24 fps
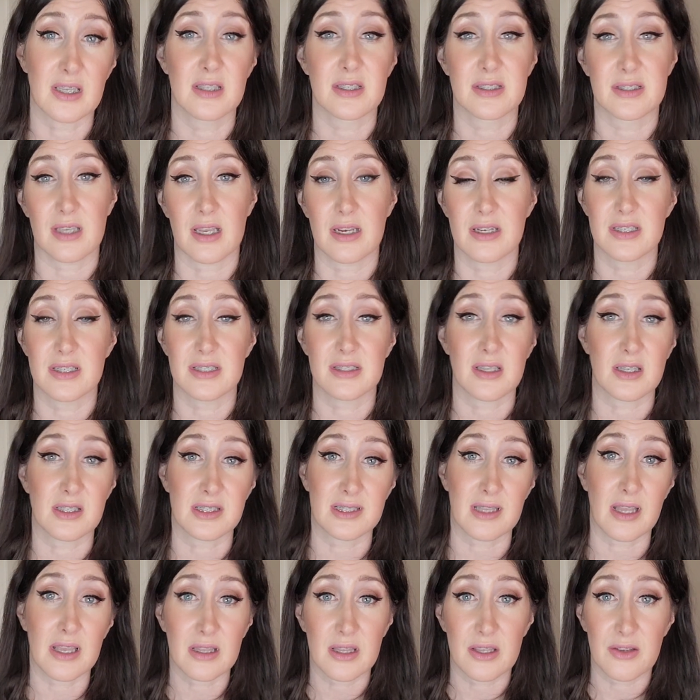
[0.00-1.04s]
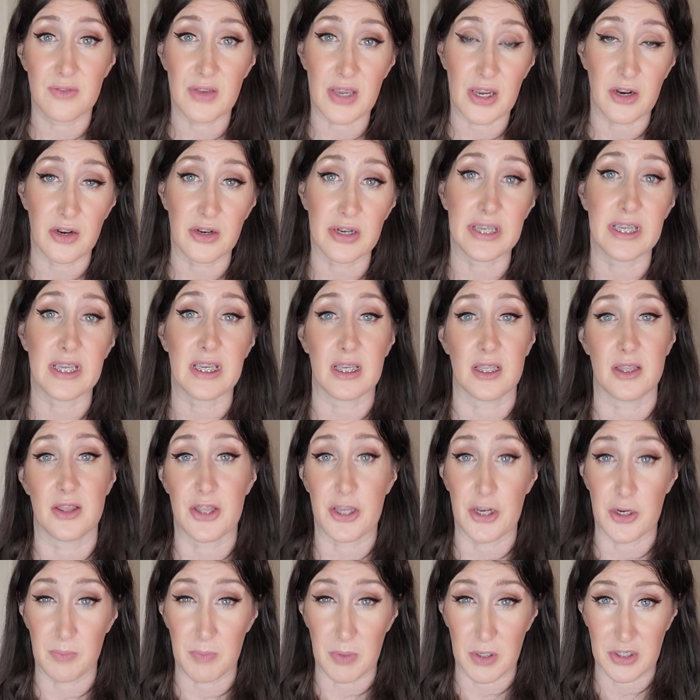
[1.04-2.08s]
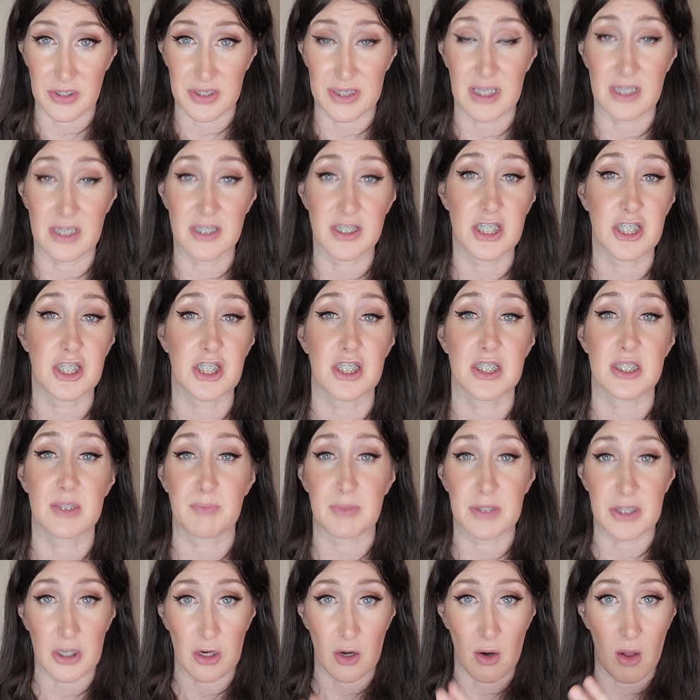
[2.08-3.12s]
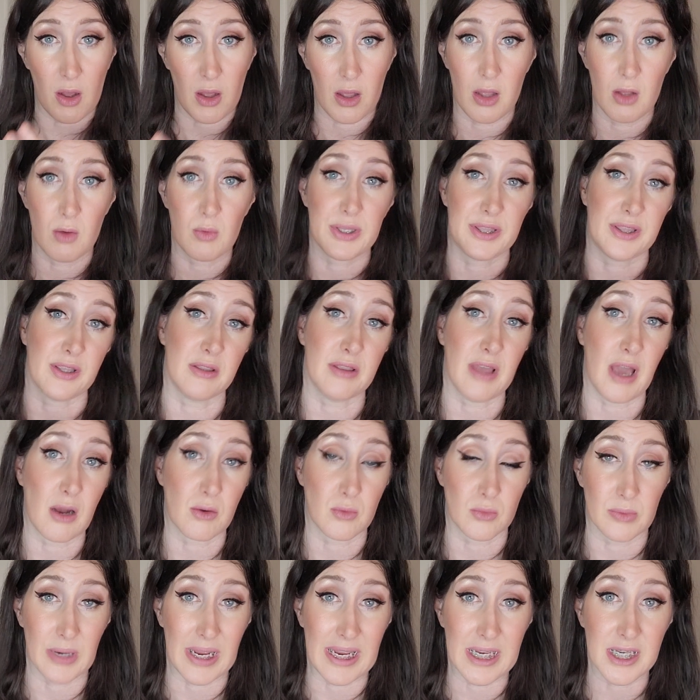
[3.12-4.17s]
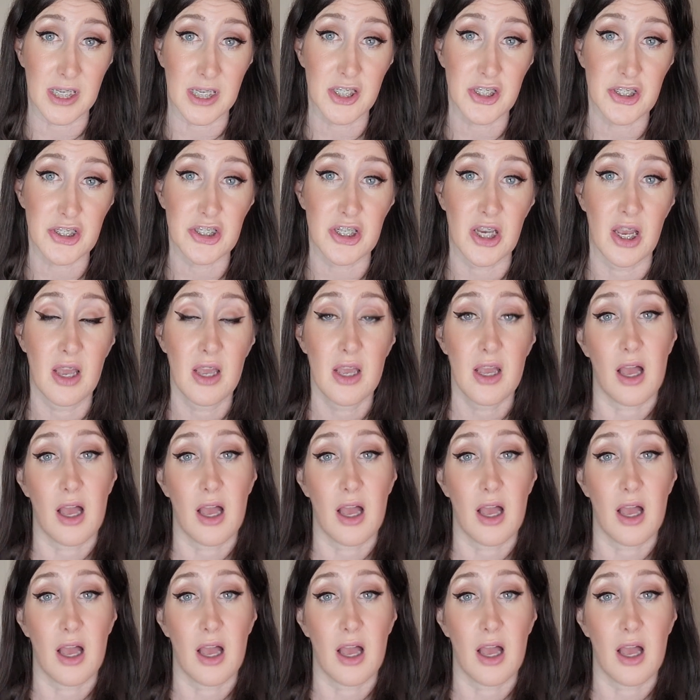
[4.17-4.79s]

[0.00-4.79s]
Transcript: The studies slightly vary in their percentages, but they're all within that range.